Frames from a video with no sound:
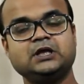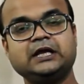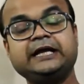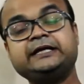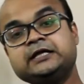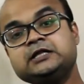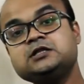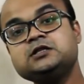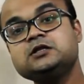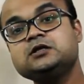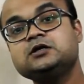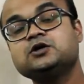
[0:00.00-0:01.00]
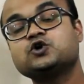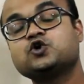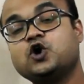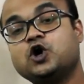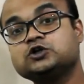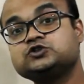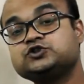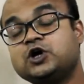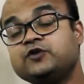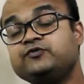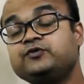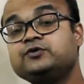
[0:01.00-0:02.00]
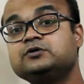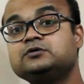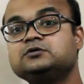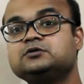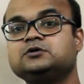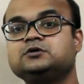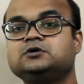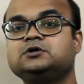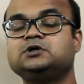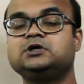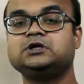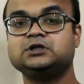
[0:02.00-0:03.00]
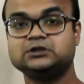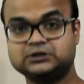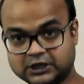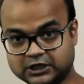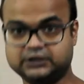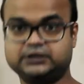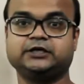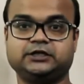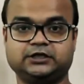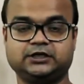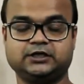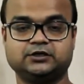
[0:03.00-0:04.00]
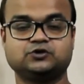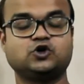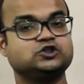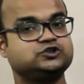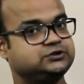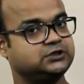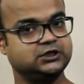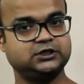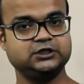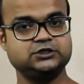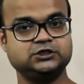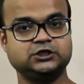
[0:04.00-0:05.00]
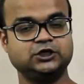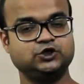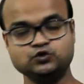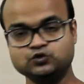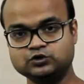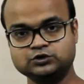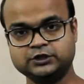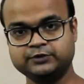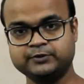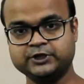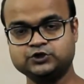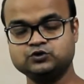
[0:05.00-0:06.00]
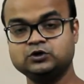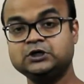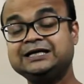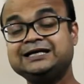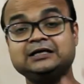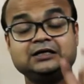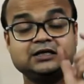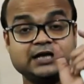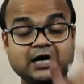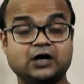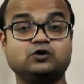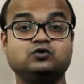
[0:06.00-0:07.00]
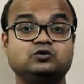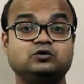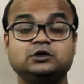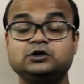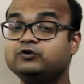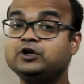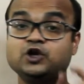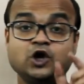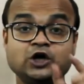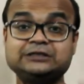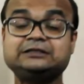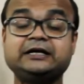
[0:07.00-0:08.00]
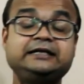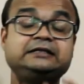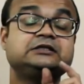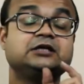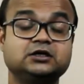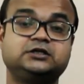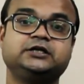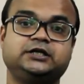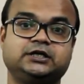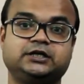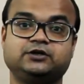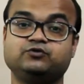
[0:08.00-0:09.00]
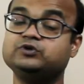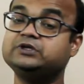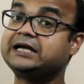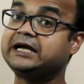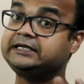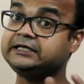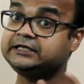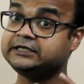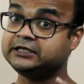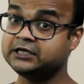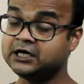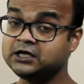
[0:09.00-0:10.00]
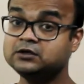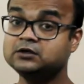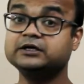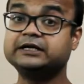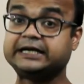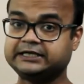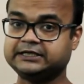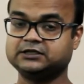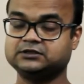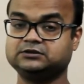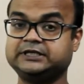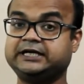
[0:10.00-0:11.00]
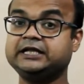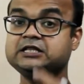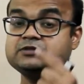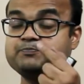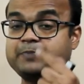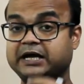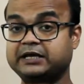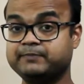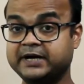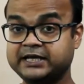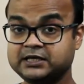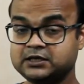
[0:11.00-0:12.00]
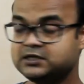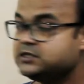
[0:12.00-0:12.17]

It is cos of 30 degree. Cos 30 is equal to root 3 by 2. Now, we will not write 30 degree. We write it in a radian. That is pi by